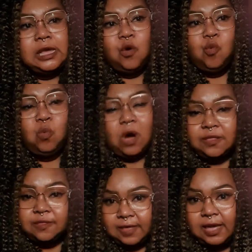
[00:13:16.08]

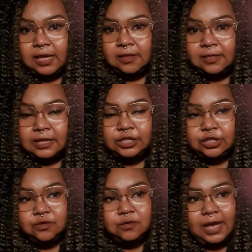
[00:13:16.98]
One thing that
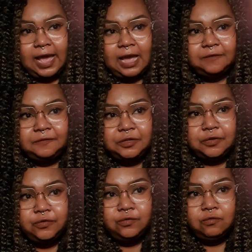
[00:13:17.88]
you have
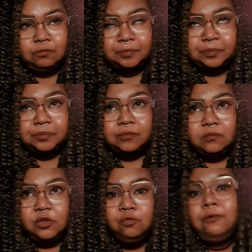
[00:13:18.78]
to
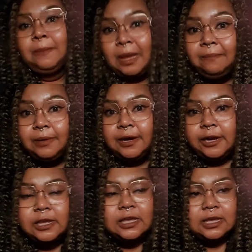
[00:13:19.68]
remember
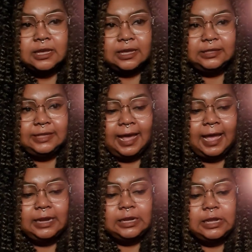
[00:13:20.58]
is
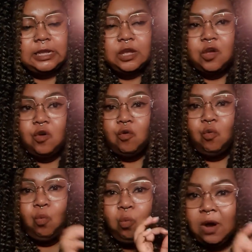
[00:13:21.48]
that
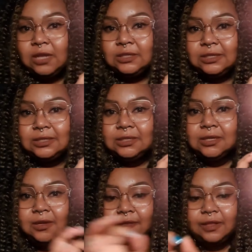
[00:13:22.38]
once
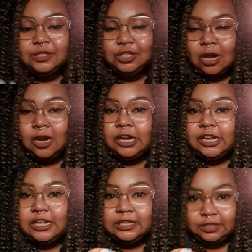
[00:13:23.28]
the jar
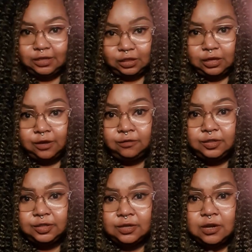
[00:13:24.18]
is
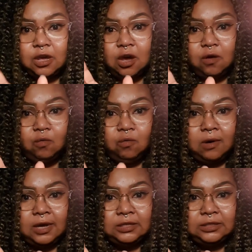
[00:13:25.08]
closed,
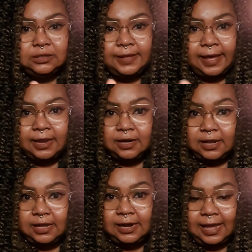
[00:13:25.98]
once that
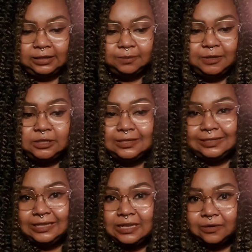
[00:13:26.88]
it has been
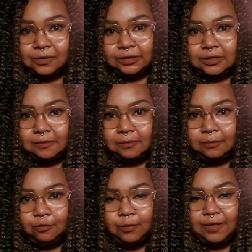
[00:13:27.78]
sealed
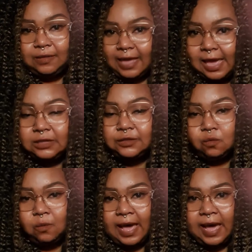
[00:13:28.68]
with
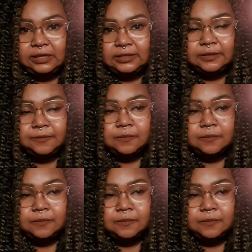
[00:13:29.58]
candle wax,